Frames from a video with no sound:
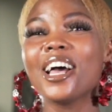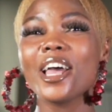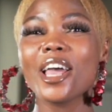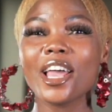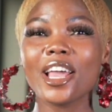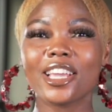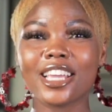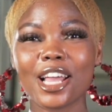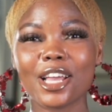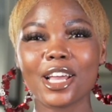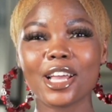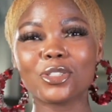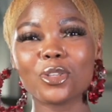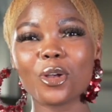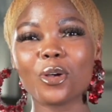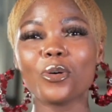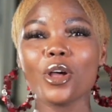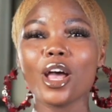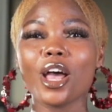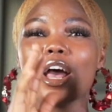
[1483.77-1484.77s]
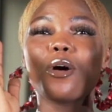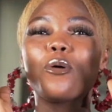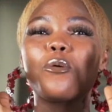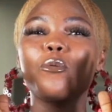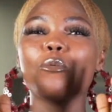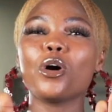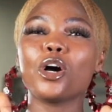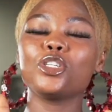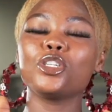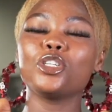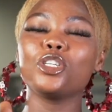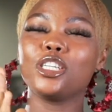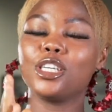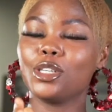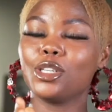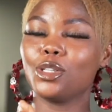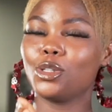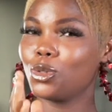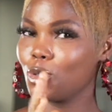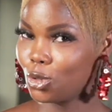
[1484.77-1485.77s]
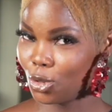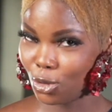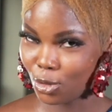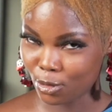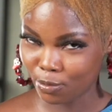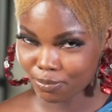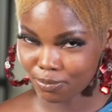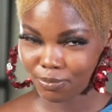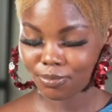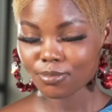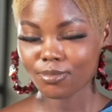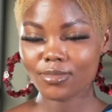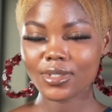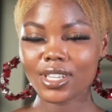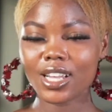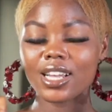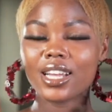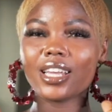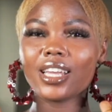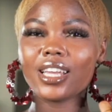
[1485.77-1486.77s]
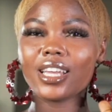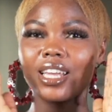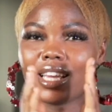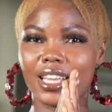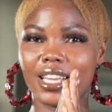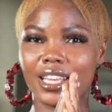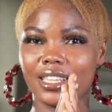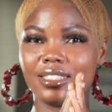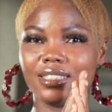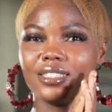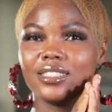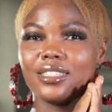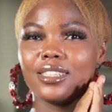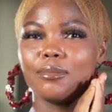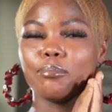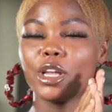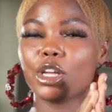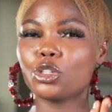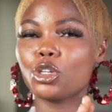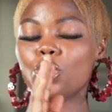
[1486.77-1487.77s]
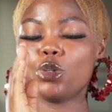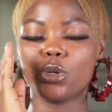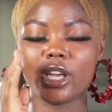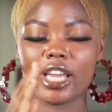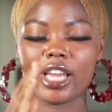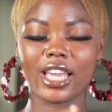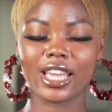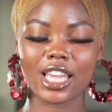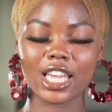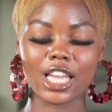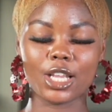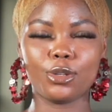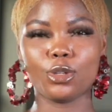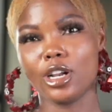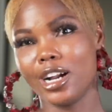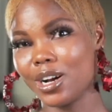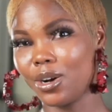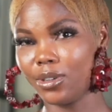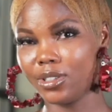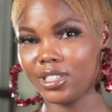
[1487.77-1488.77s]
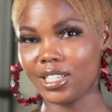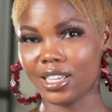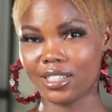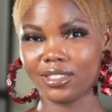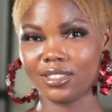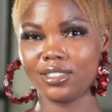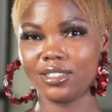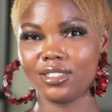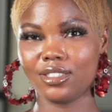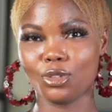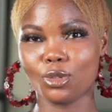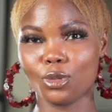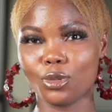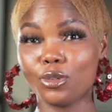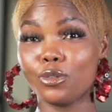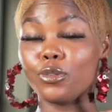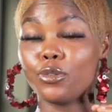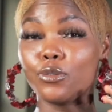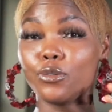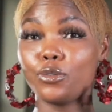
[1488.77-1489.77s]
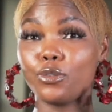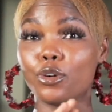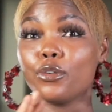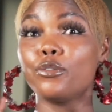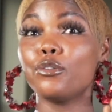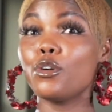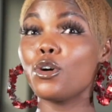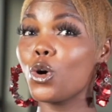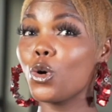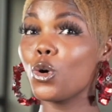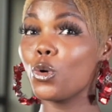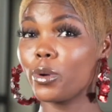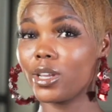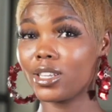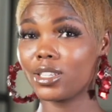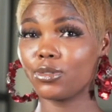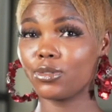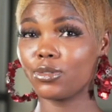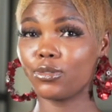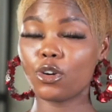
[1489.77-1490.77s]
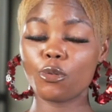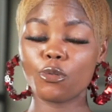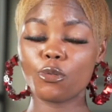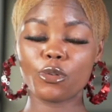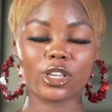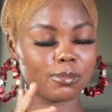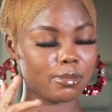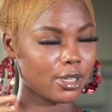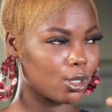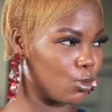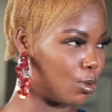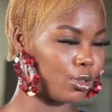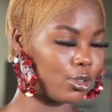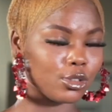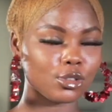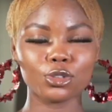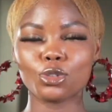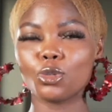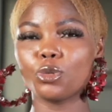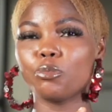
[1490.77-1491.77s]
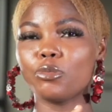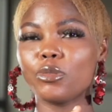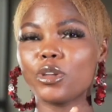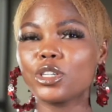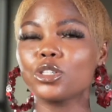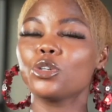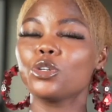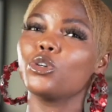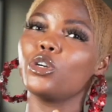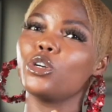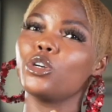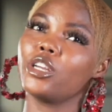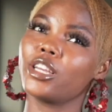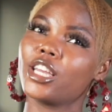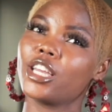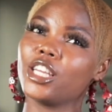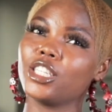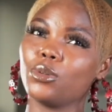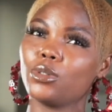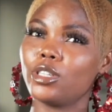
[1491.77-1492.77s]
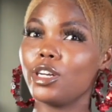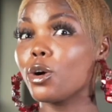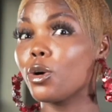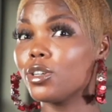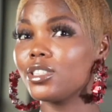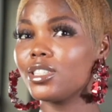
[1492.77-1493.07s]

So what you need to do is make sure you engage with our content you know for four weeks four weeks makes one month so make sure you're engaging with our content